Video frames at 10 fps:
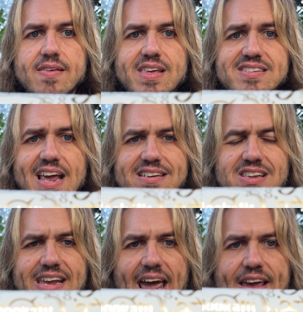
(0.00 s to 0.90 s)
This has
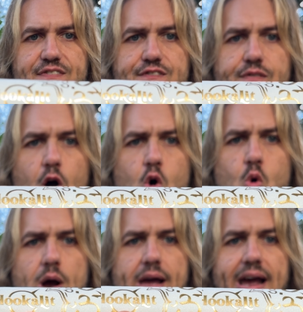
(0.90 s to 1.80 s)
like a
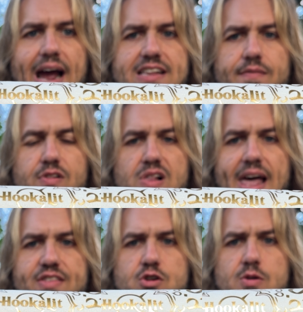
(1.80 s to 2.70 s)
faux kind of
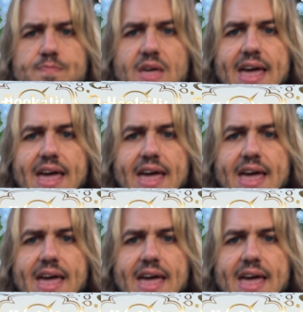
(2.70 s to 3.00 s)
leather,